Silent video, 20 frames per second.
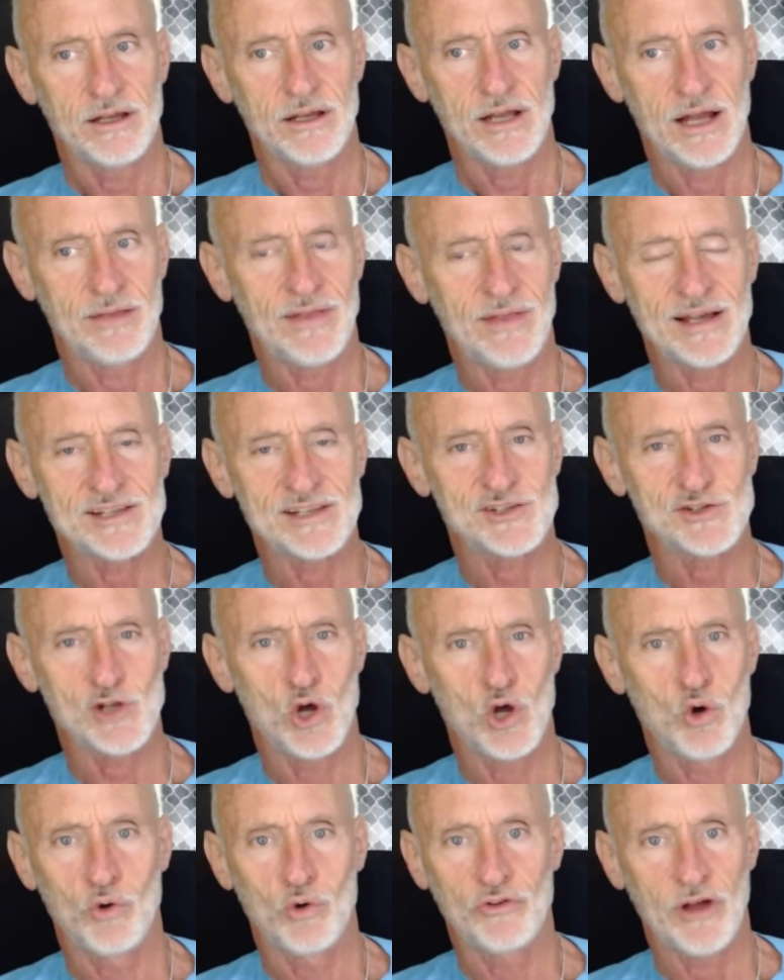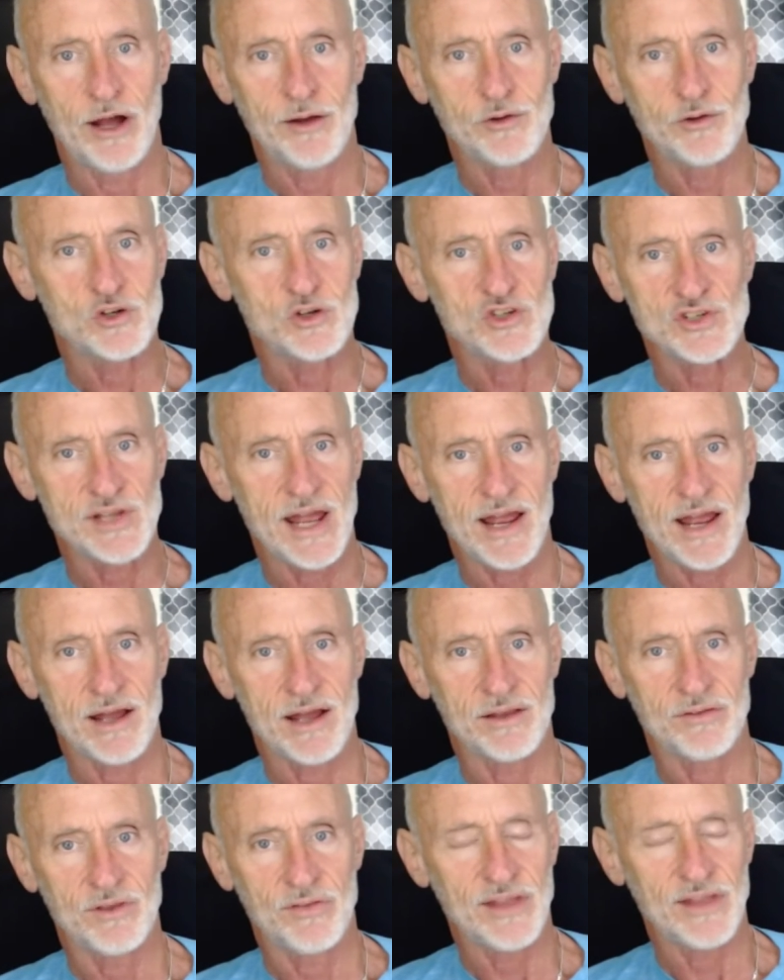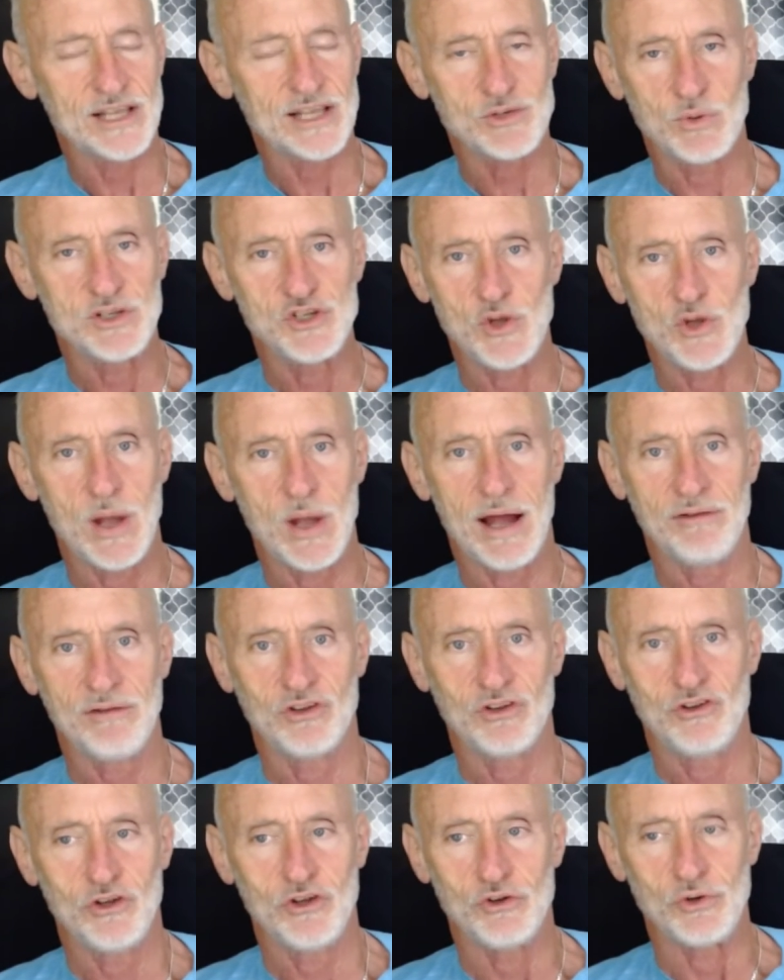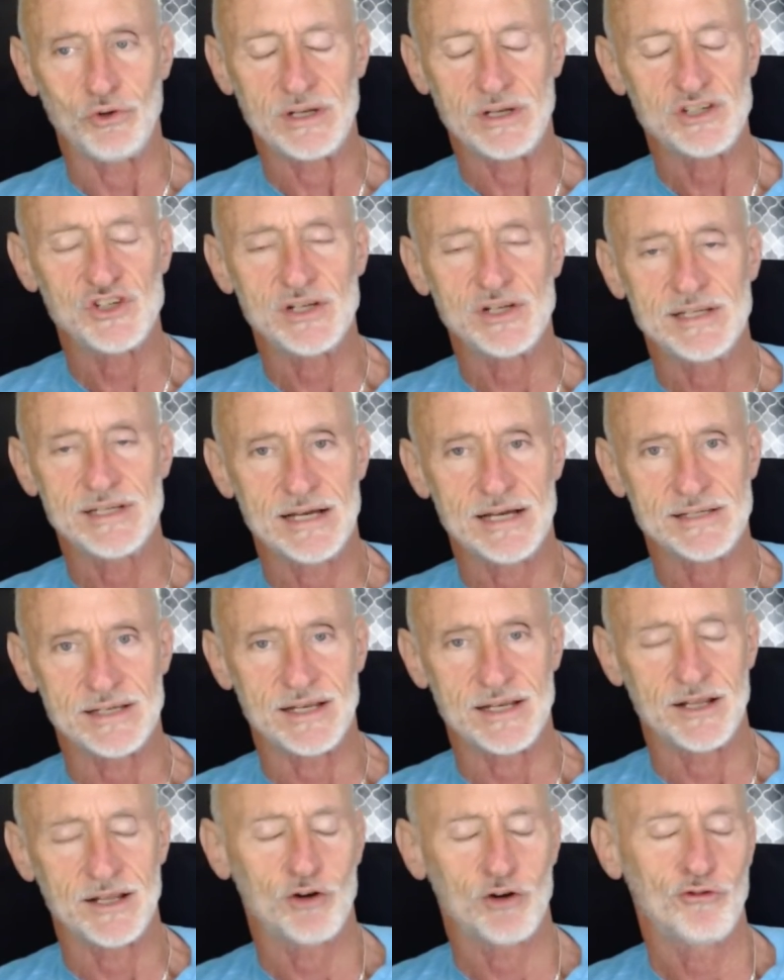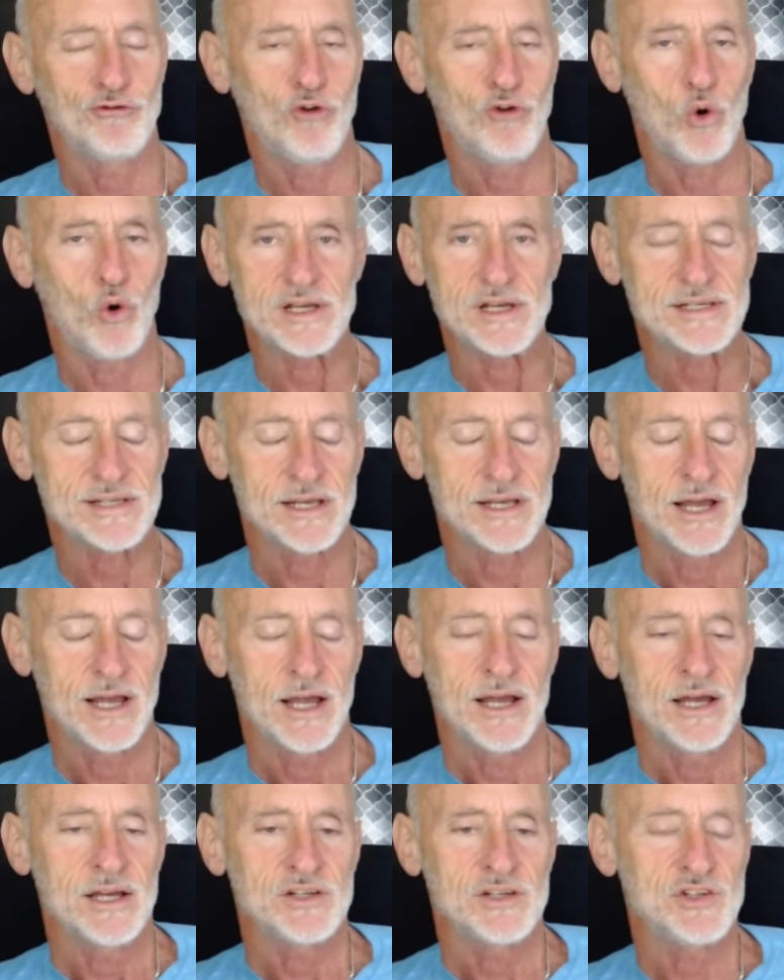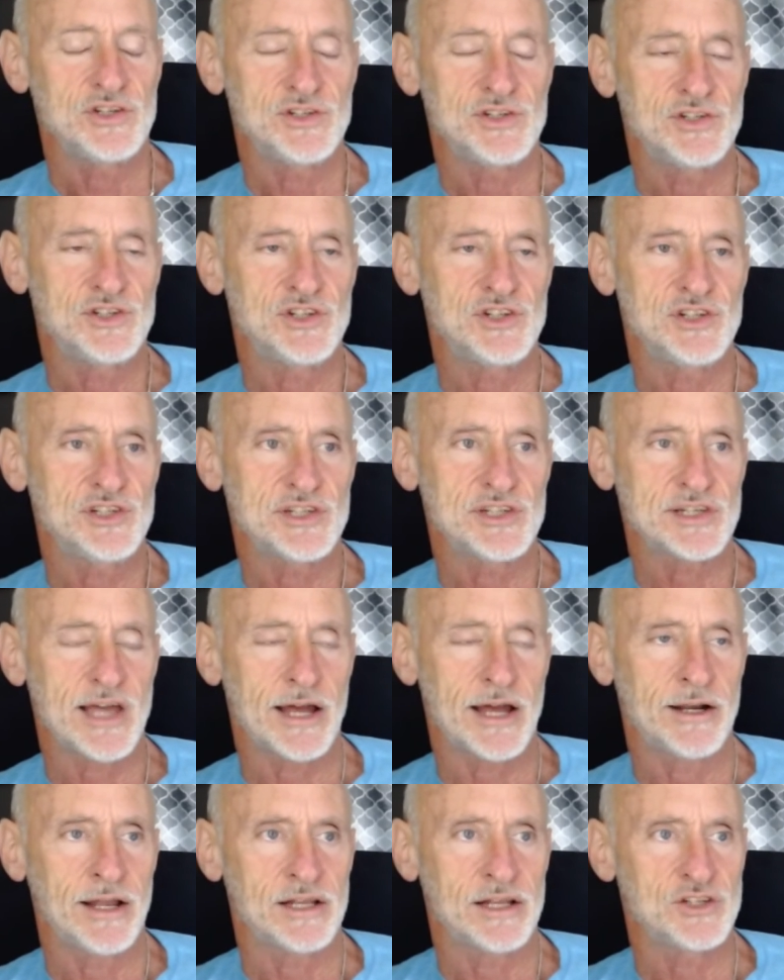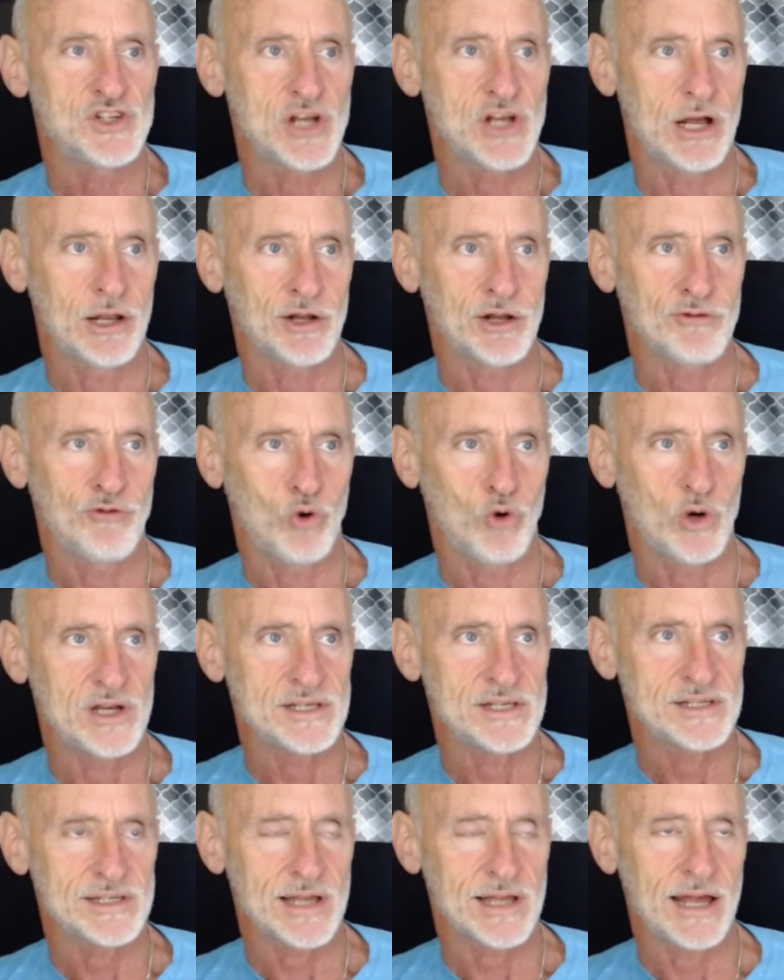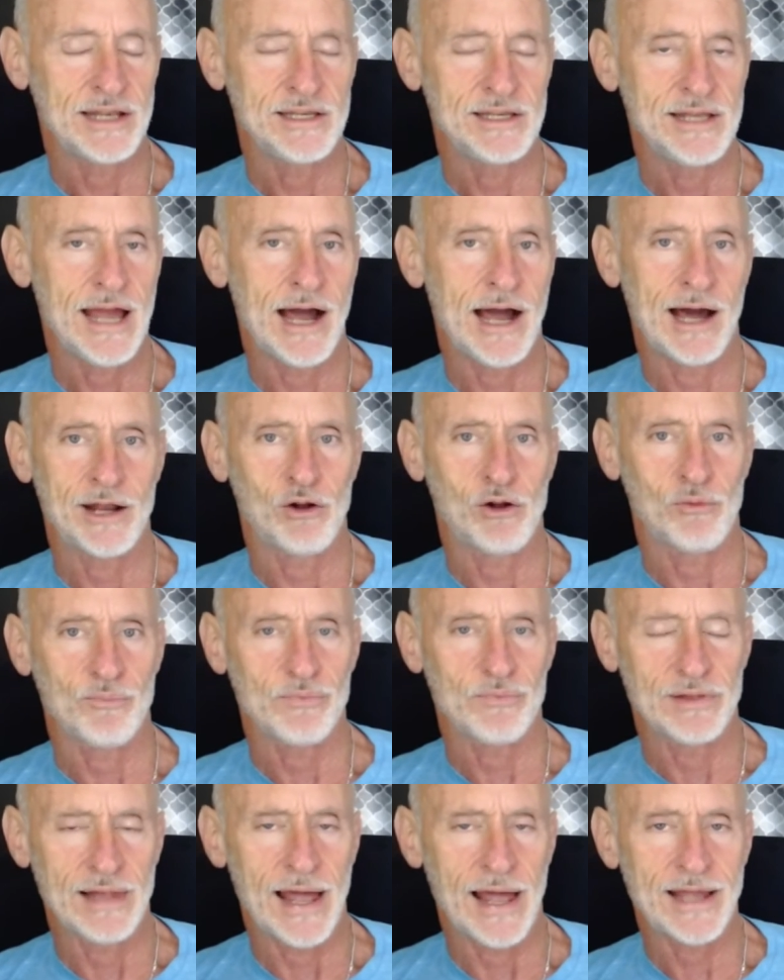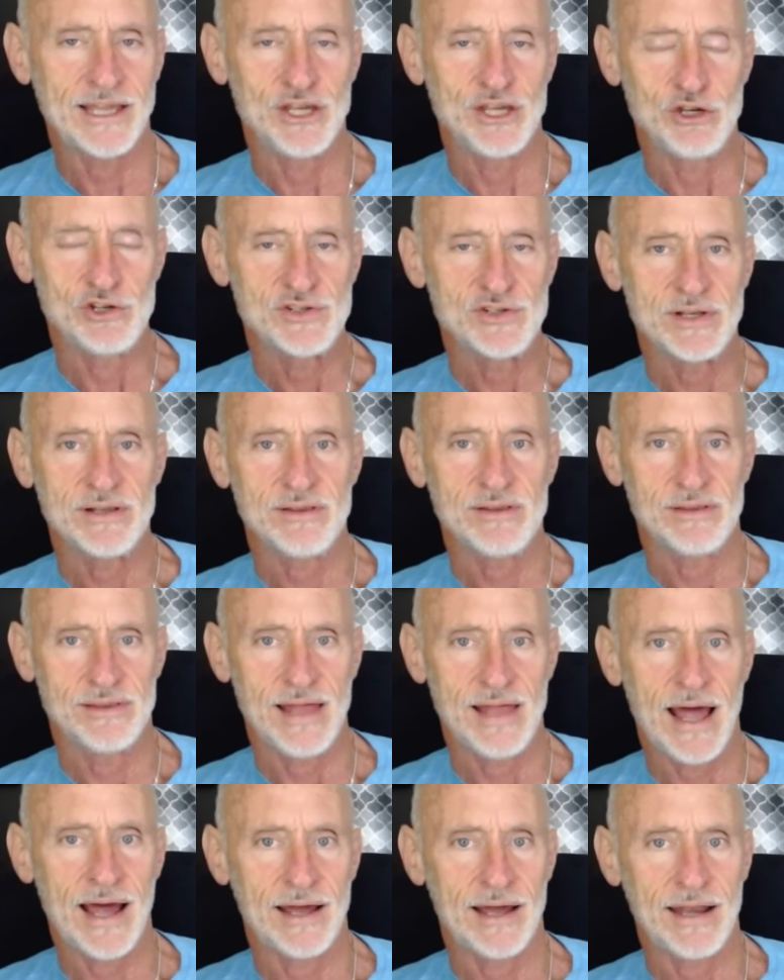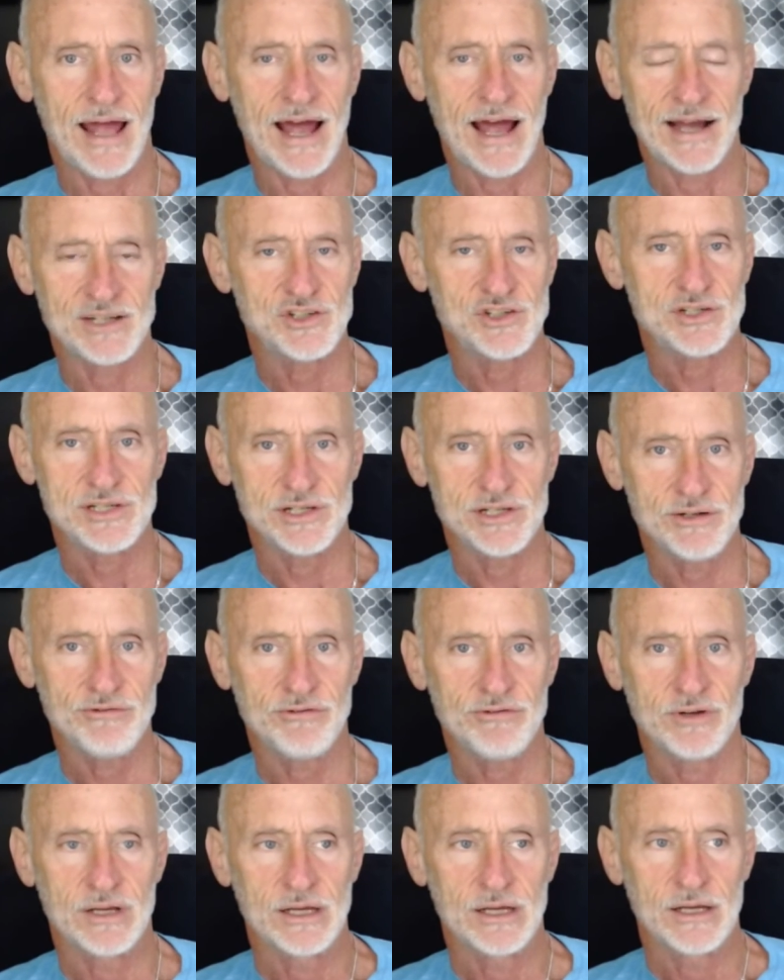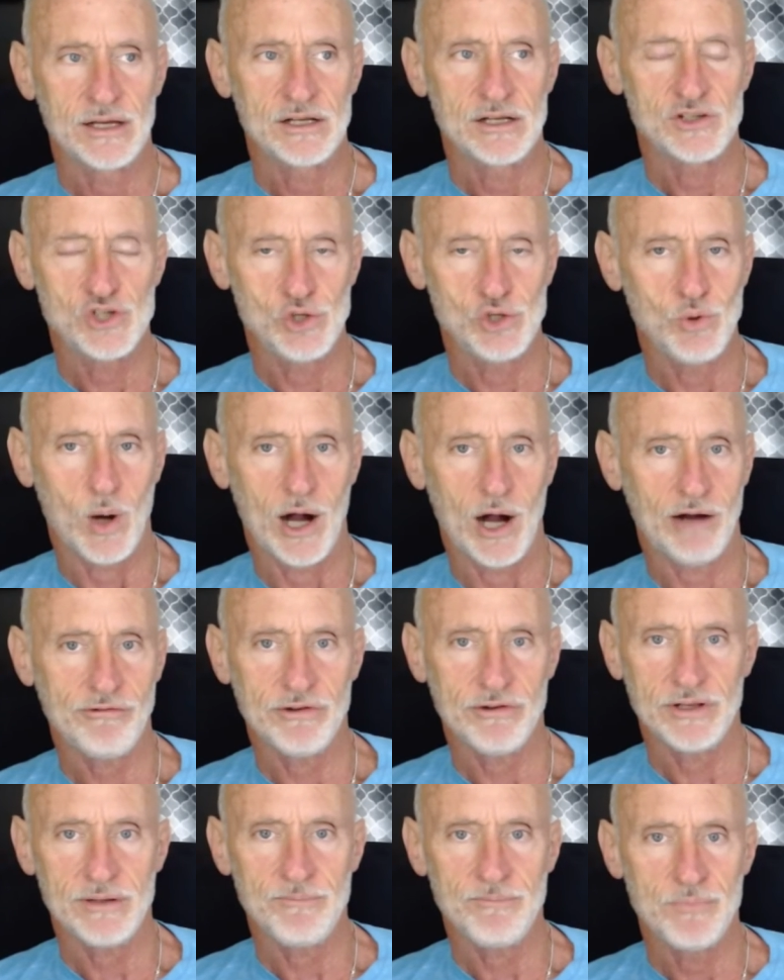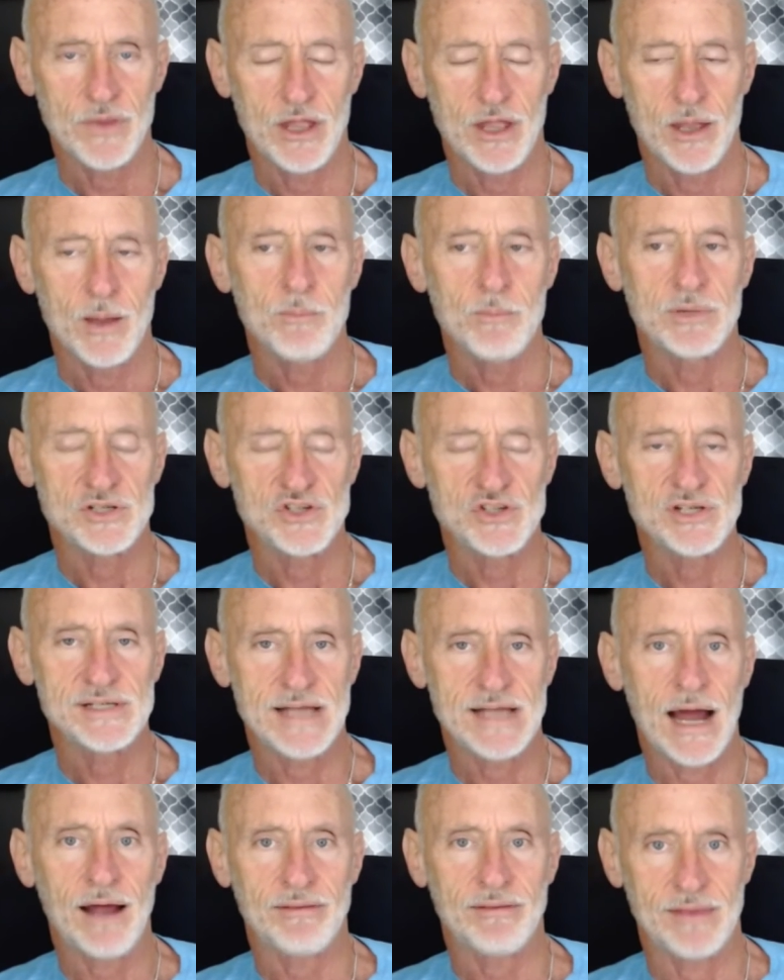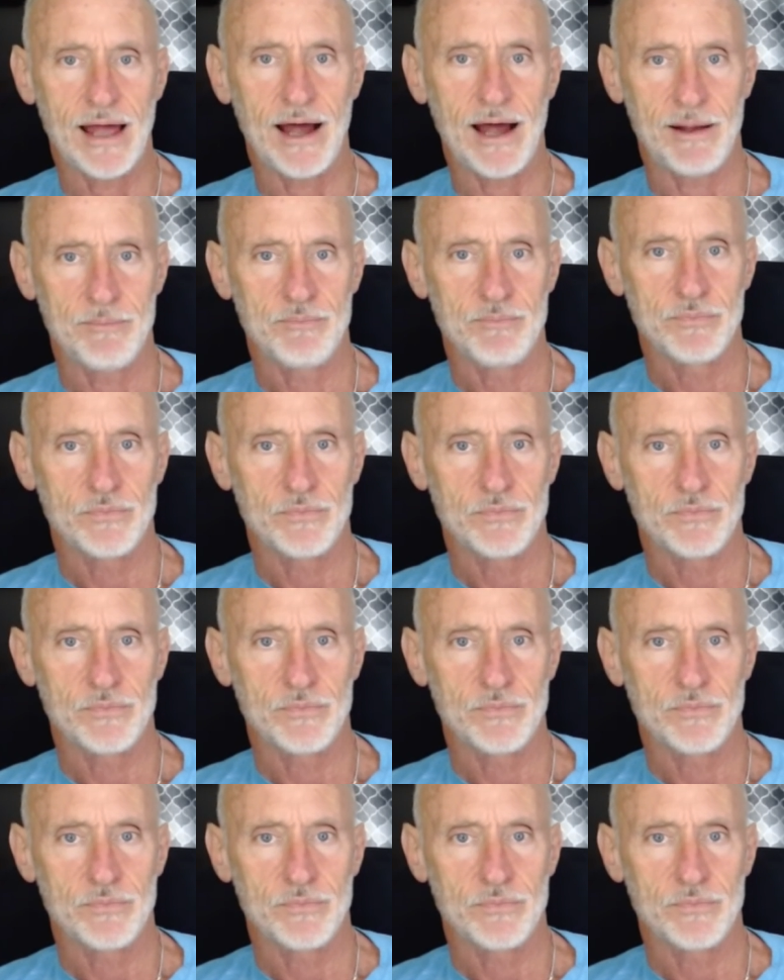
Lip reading: and that soul to understand that that's what you have to do. And she does it. And her voice, she's just got an angelic voice. And yeah, I don't like using that adjective too often, but she's got that.